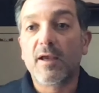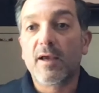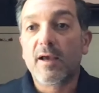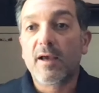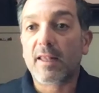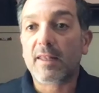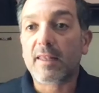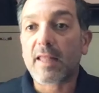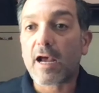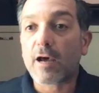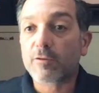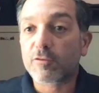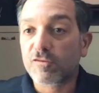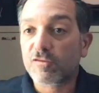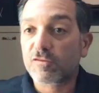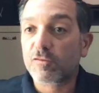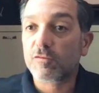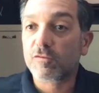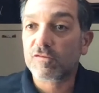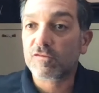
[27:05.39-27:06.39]
allow the
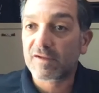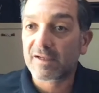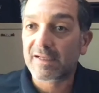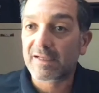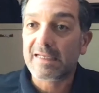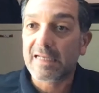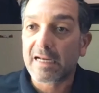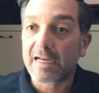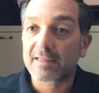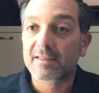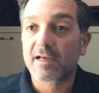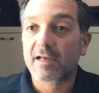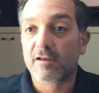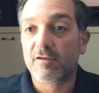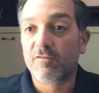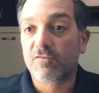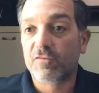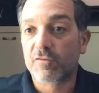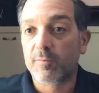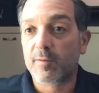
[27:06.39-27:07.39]
students to get that
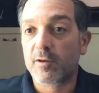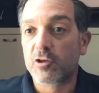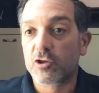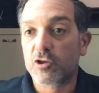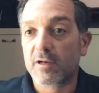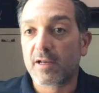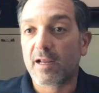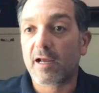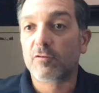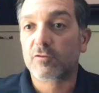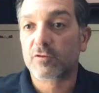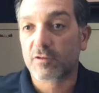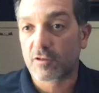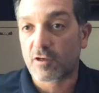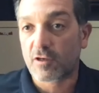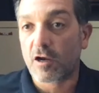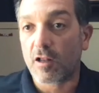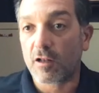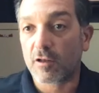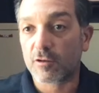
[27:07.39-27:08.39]
information out to
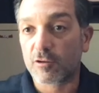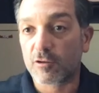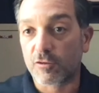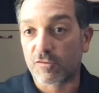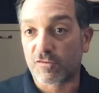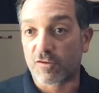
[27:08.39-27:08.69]
colleges.